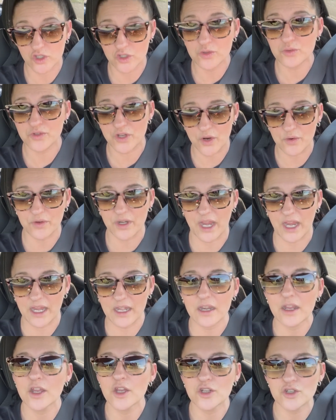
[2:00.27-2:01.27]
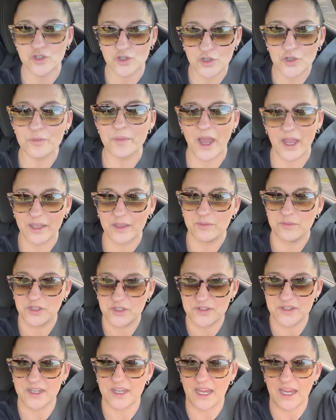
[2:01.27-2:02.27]
to donate to my
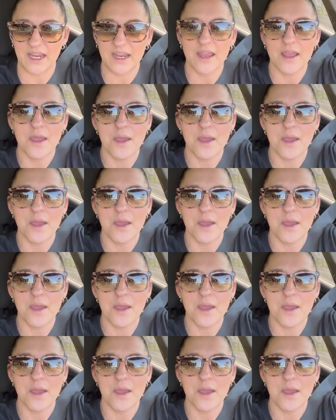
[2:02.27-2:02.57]
community.